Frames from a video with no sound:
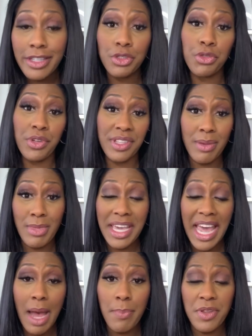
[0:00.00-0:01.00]
injury that may
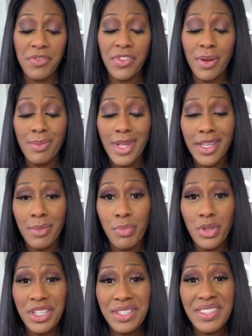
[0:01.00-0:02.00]
happen from like
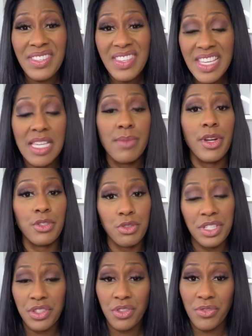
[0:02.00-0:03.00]
putting steam
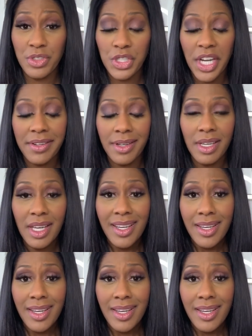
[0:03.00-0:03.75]
underneath your vagina,